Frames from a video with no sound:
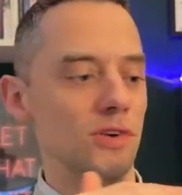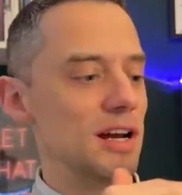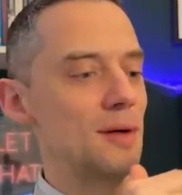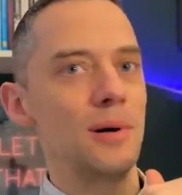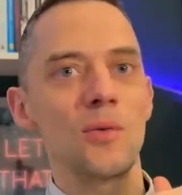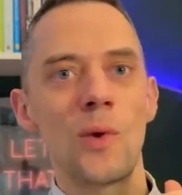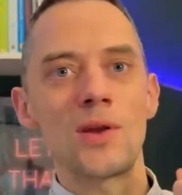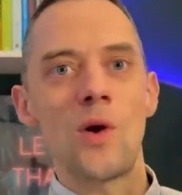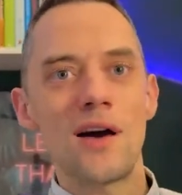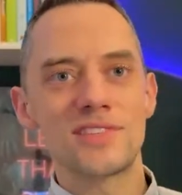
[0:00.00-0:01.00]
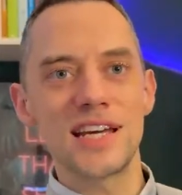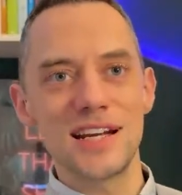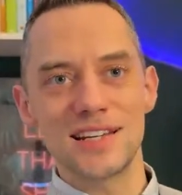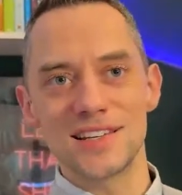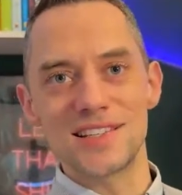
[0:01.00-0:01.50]
yeah? But when you have
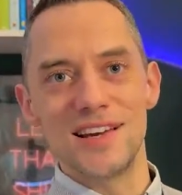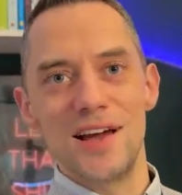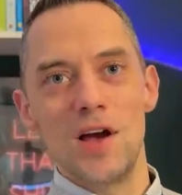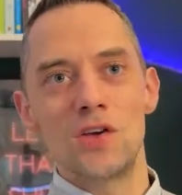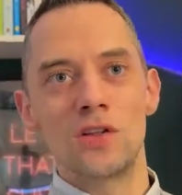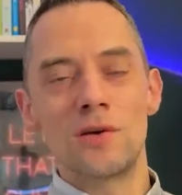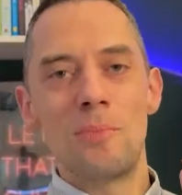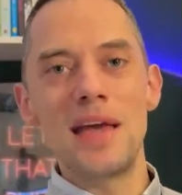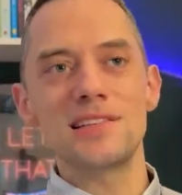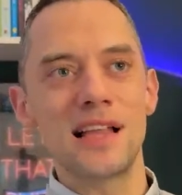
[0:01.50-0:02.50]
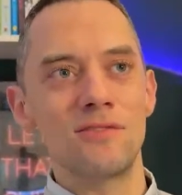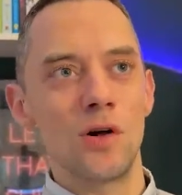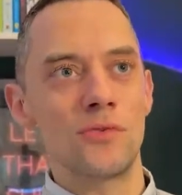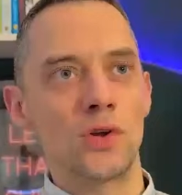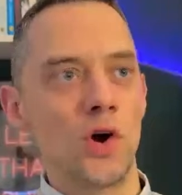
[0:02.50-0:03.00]
tinnitus, the base level
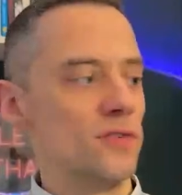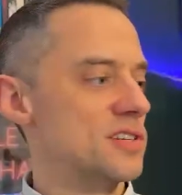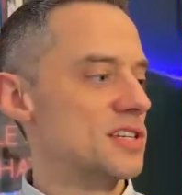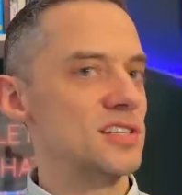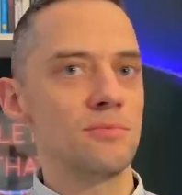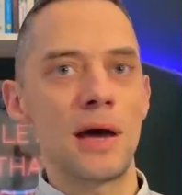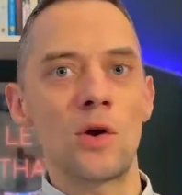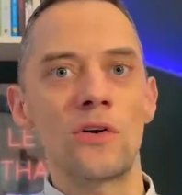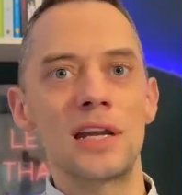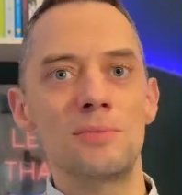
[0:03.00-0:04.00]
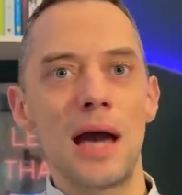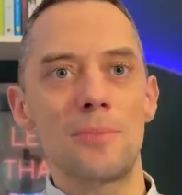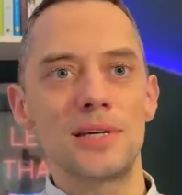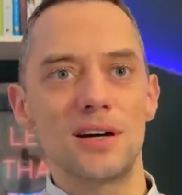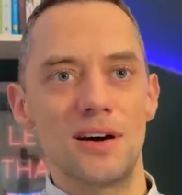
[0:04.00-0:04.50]
of your nervous system might already be up
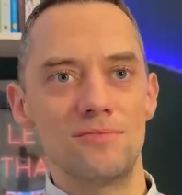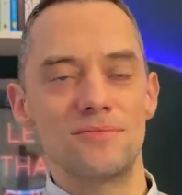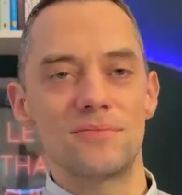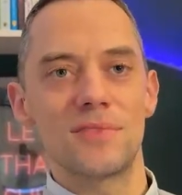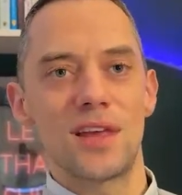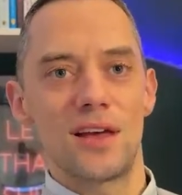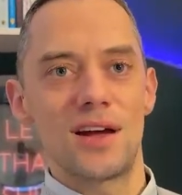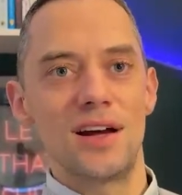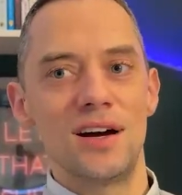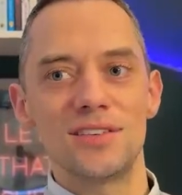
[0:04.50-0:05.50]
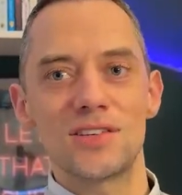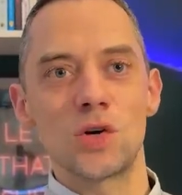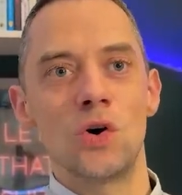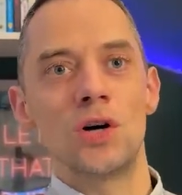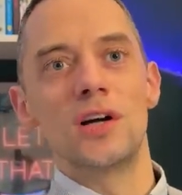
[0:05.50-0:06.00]
here, yeah?
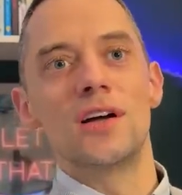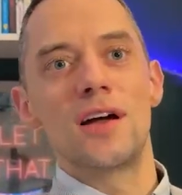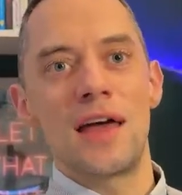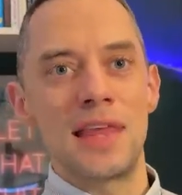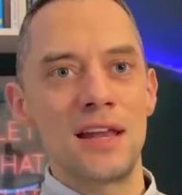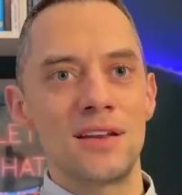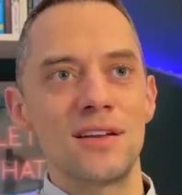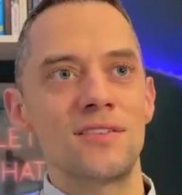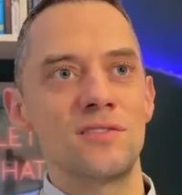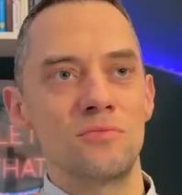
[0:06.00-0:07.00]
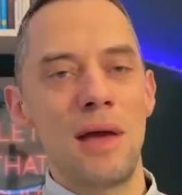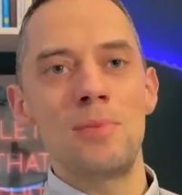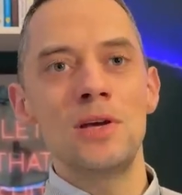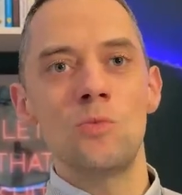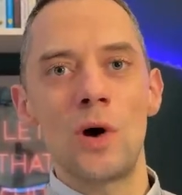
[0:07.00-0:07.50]
So, and then
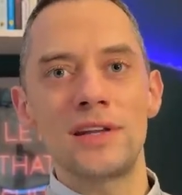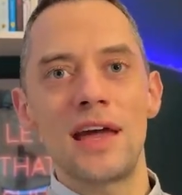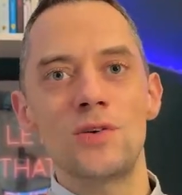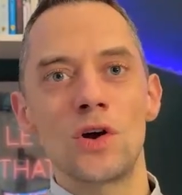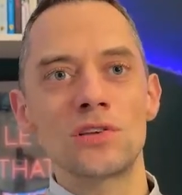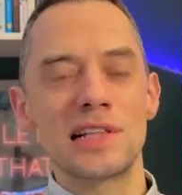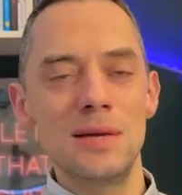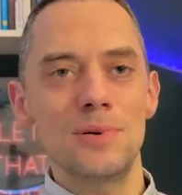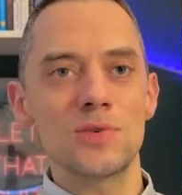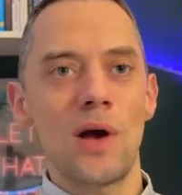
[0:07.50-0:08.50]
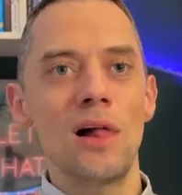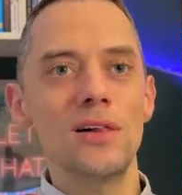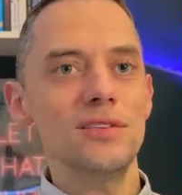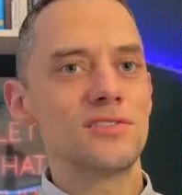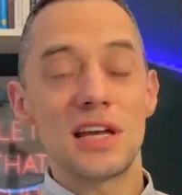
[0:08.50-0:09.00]
maybe one day you don't sleep as
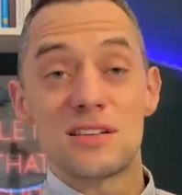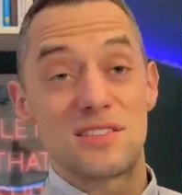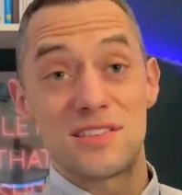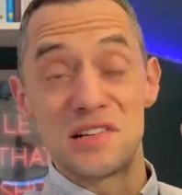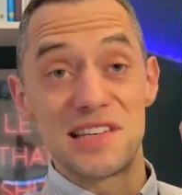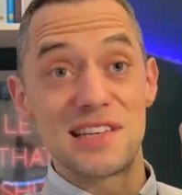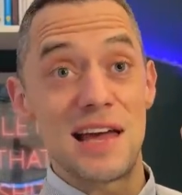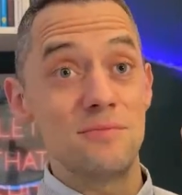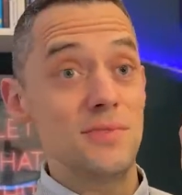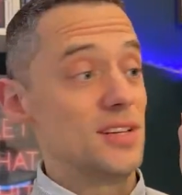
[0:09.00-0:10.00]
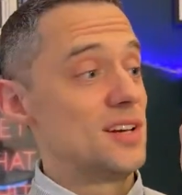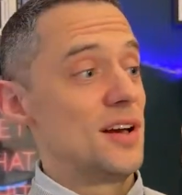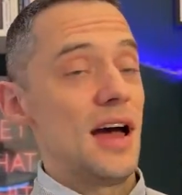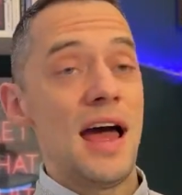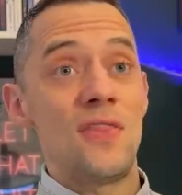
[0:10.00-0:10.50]
well, tinnitus is still the same,
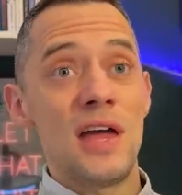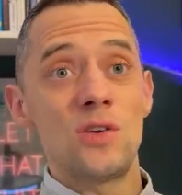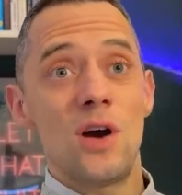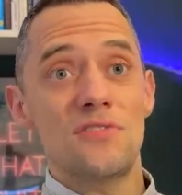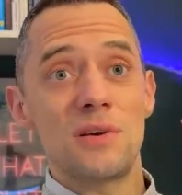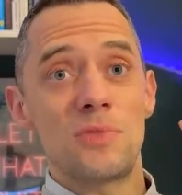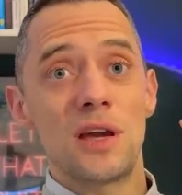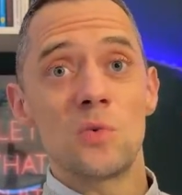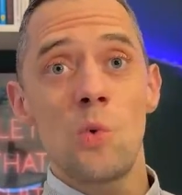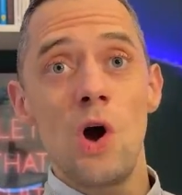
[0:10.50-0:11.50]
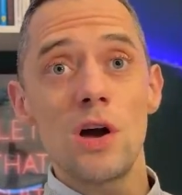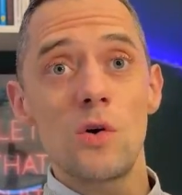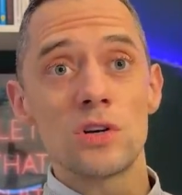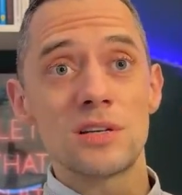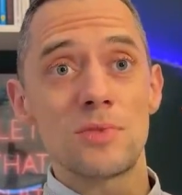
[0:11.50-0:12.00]
and then you have something at work
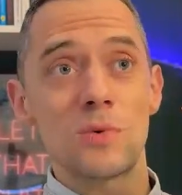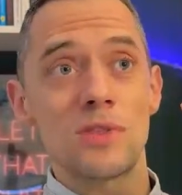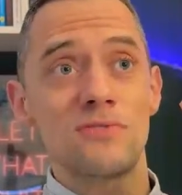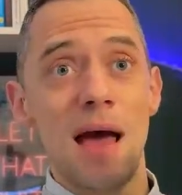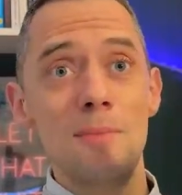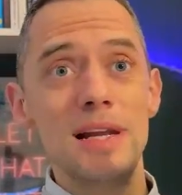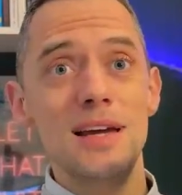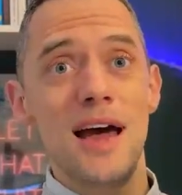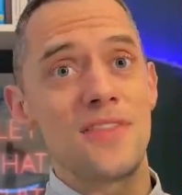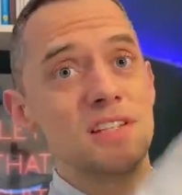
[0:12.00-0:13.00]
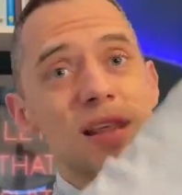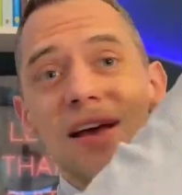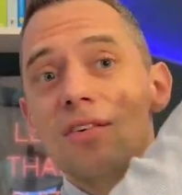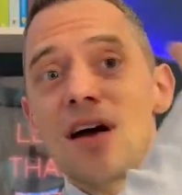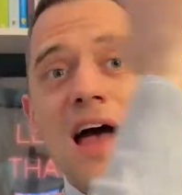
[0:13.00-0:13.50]
or something with the family, and this
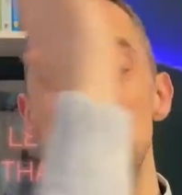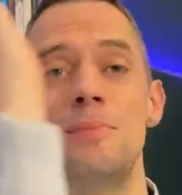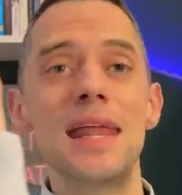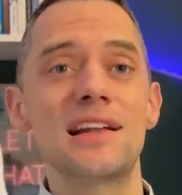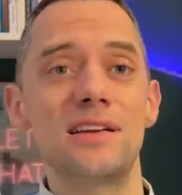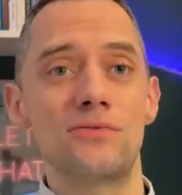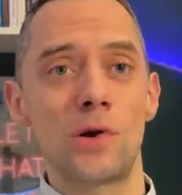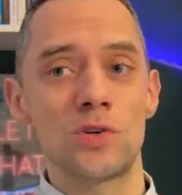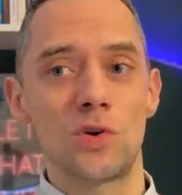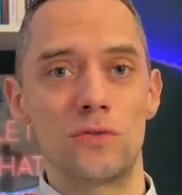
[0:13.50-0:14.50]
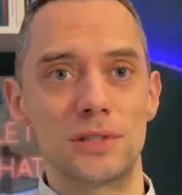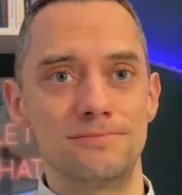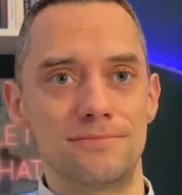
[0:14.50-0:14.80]
thing immediately flows over,